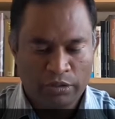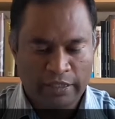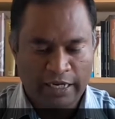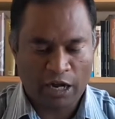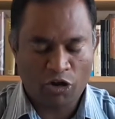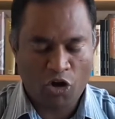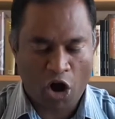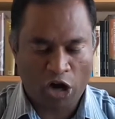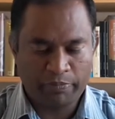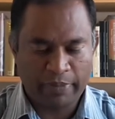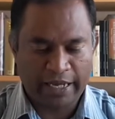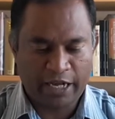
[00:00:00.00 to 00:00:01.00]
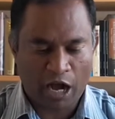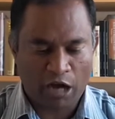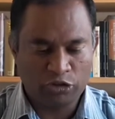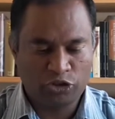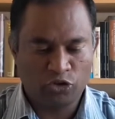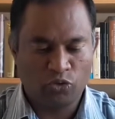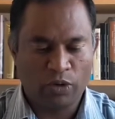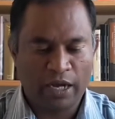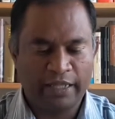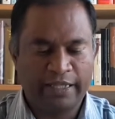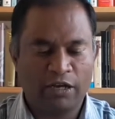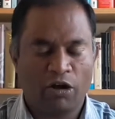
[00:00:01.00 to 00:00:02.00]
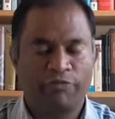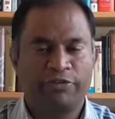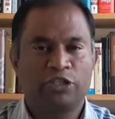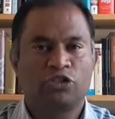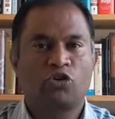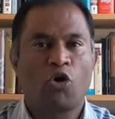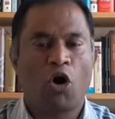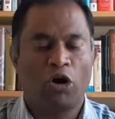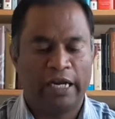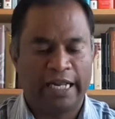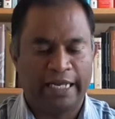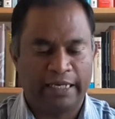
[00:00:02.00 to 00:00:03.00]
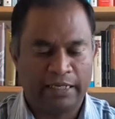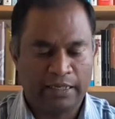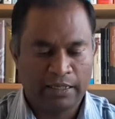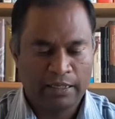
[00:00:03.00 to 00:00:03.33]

that our God may count you worthy of his calling